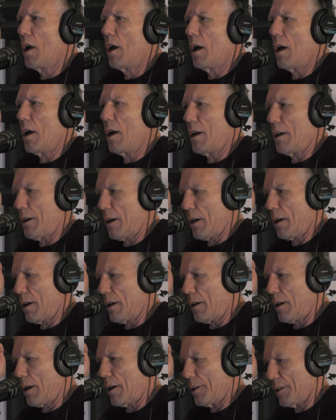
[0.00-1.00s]

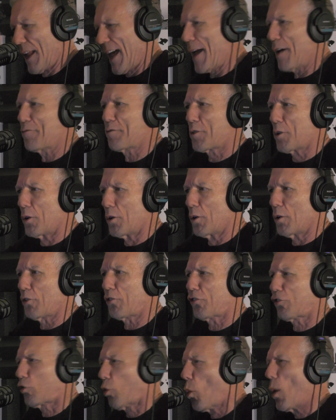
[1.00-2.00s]
laughter
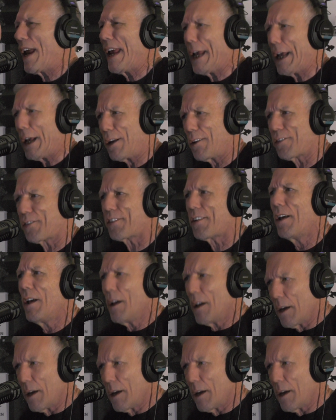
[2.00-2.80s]
swings